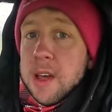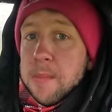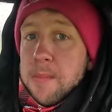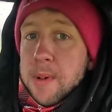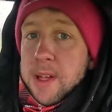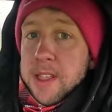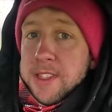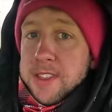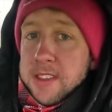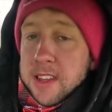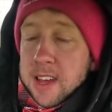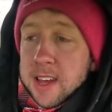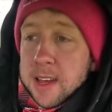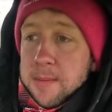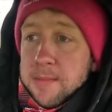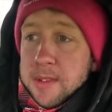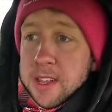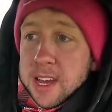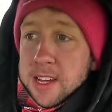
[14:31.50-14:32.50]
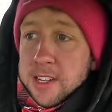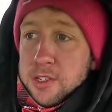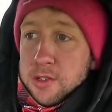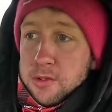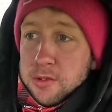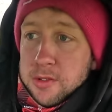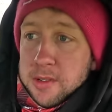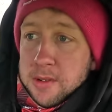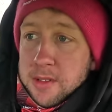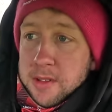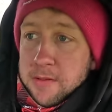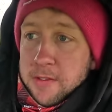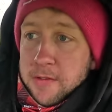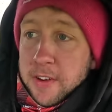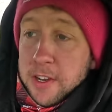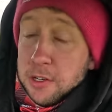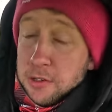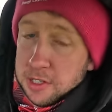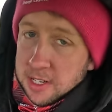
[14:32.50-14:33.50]
But the
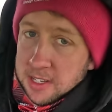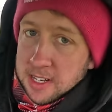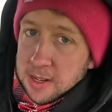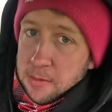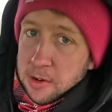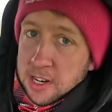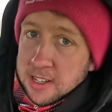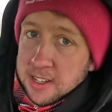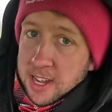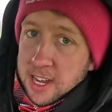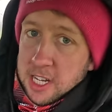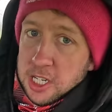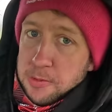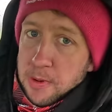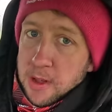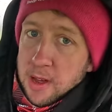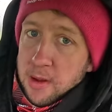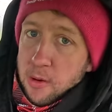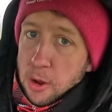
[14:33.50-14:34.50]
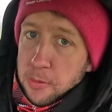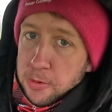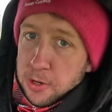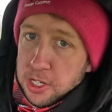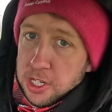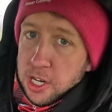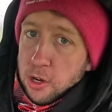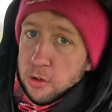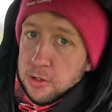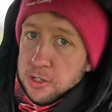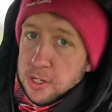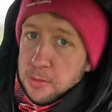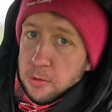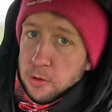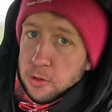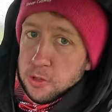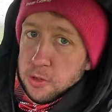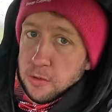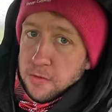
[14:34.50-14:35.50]
videos are demonetized, but I appreciate all the
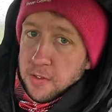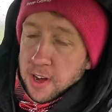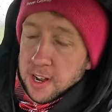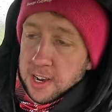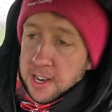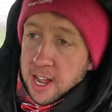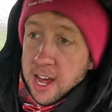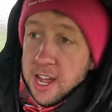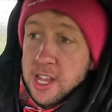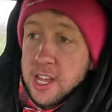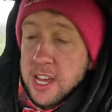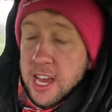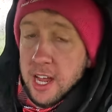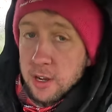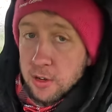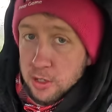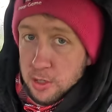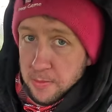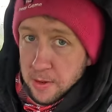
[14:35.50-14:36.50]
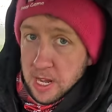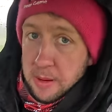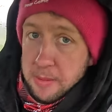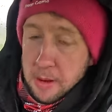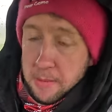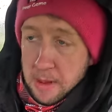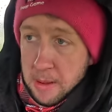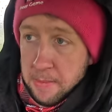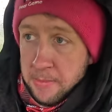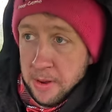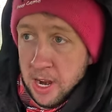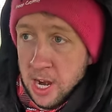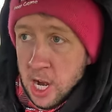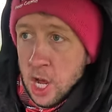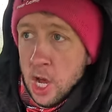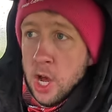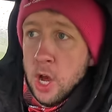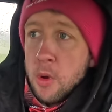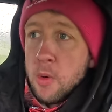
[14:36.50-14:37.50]
support so far in that. You can also become a member.
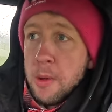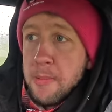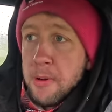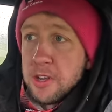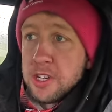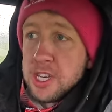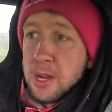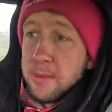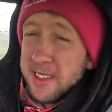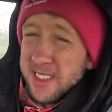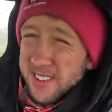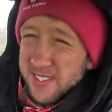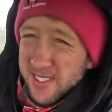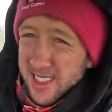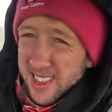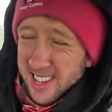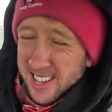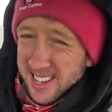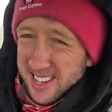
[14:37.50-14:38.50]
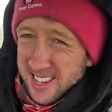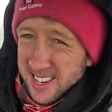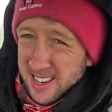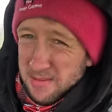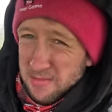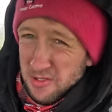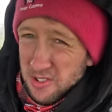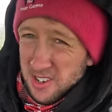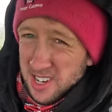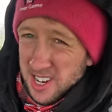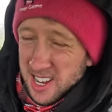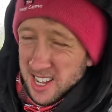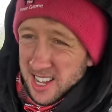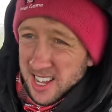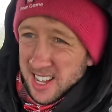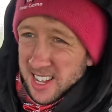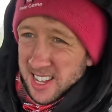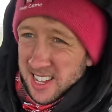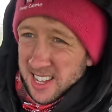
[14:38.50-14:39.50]
We put some of the kind of more
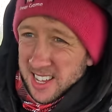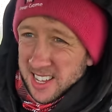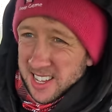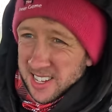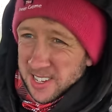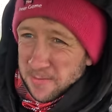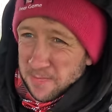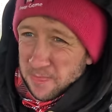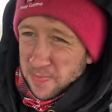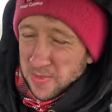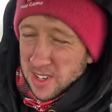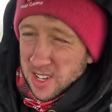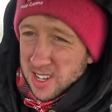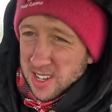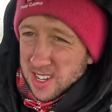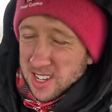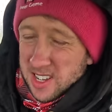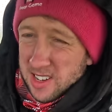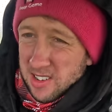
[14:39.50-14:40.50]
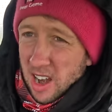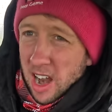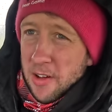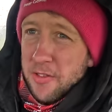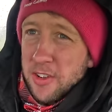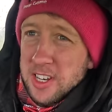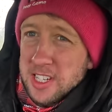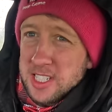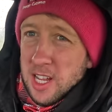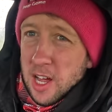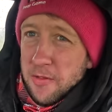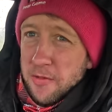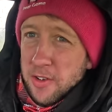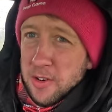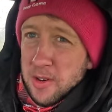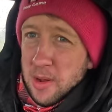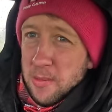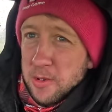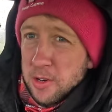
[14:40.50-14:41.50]
graphic stuff
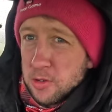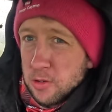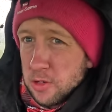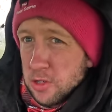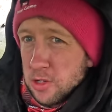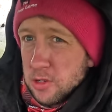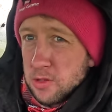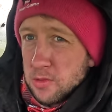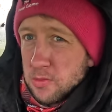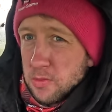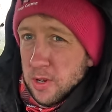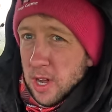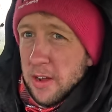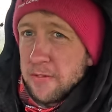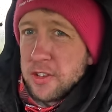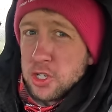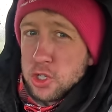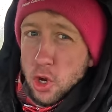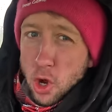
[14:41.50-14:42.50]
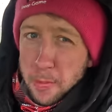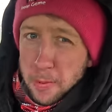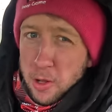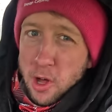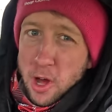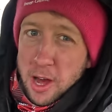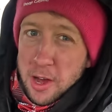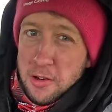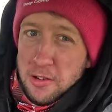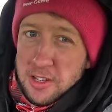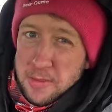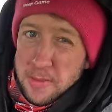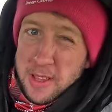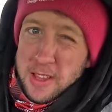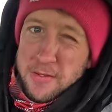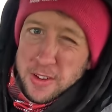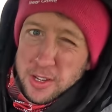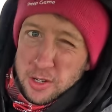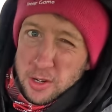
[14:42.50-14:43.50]
and we have to chop a lot out to make
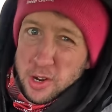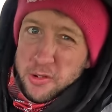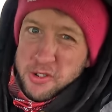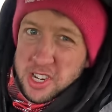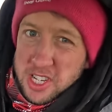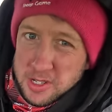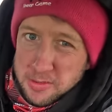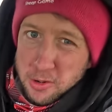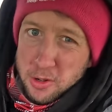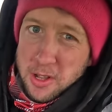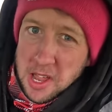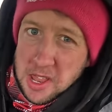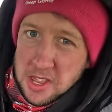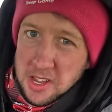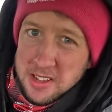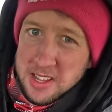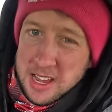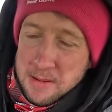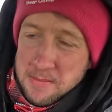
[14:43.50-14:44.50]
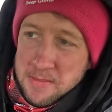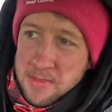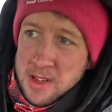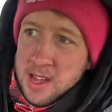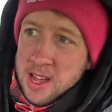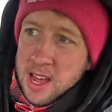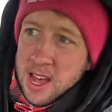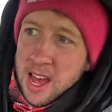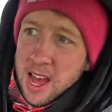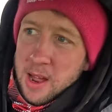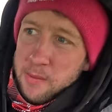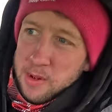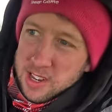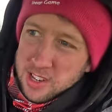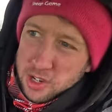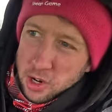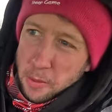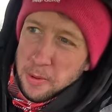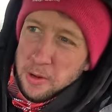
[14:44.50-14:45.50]
the video a reasonable length of time. And we
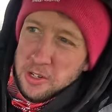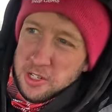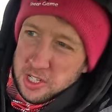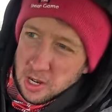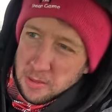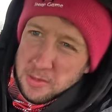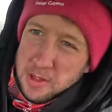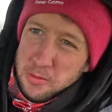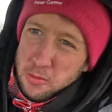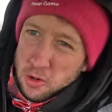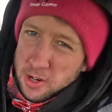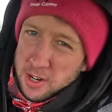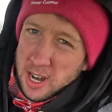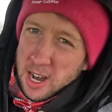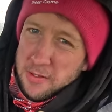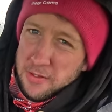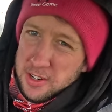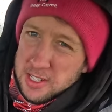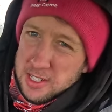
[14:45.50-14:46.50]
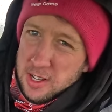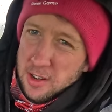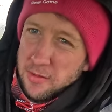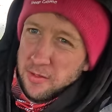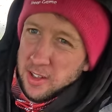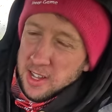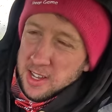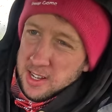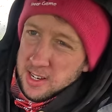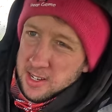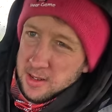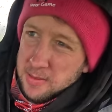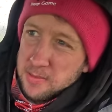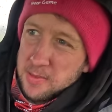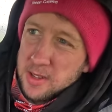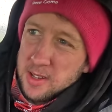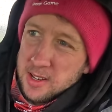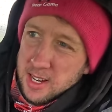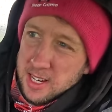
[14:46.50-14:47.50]
chop out some of the more graphic stuff, like in
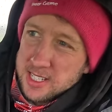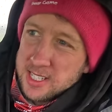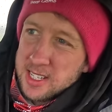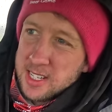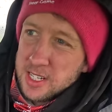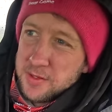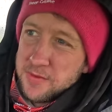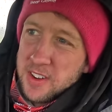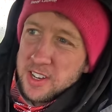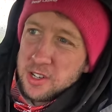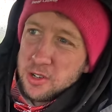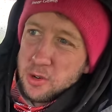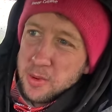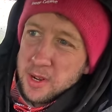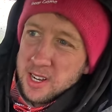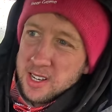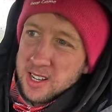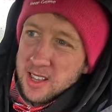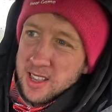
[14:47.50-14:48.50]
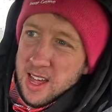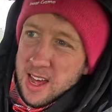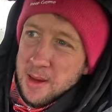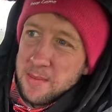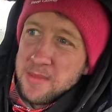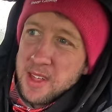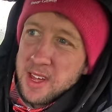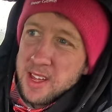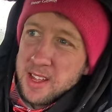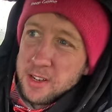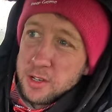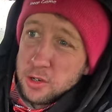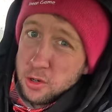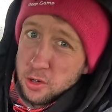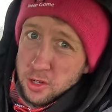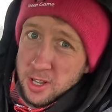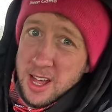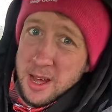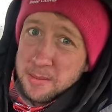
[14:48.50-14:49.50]
yesterday's video, we had
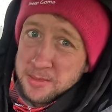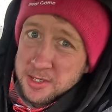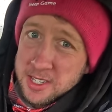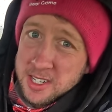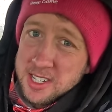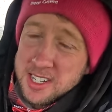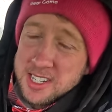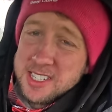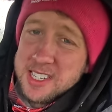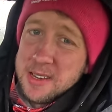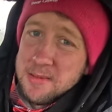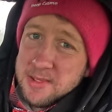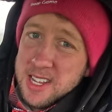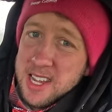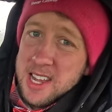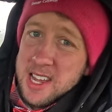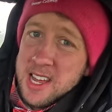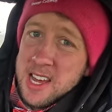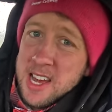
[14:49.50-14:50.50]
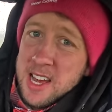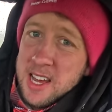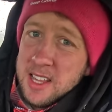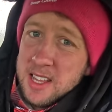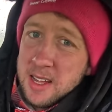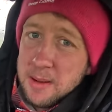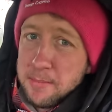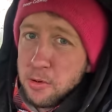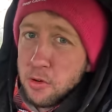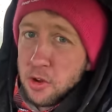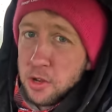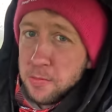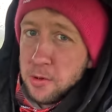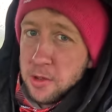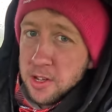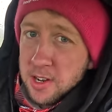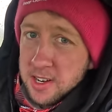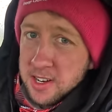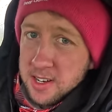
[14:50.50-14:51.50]
two lambs in the same day that both
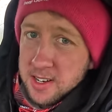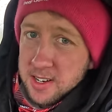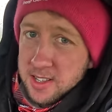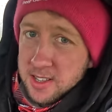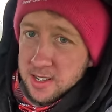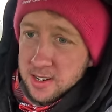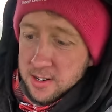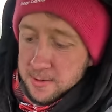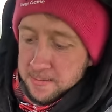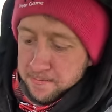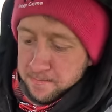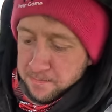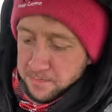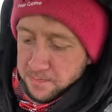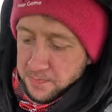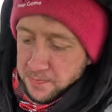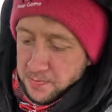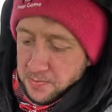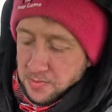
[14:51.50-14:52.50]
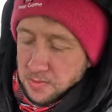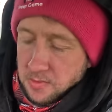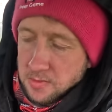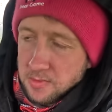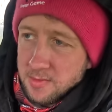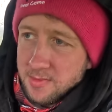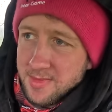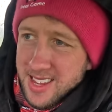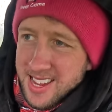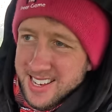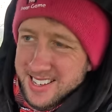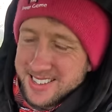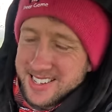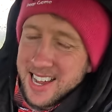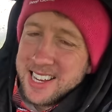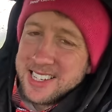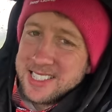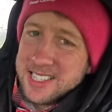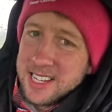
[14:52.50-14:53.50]
put their
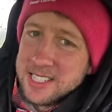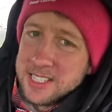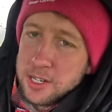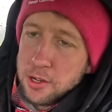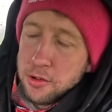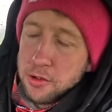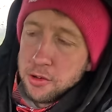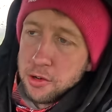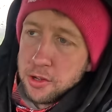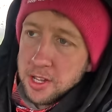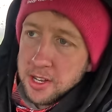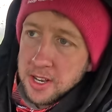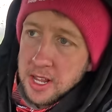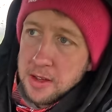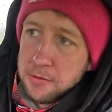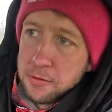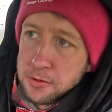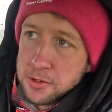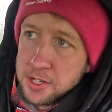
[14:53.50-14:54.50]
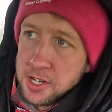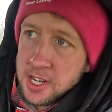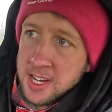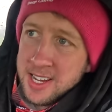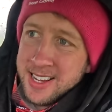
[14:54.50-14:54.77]
intestines out through their navels,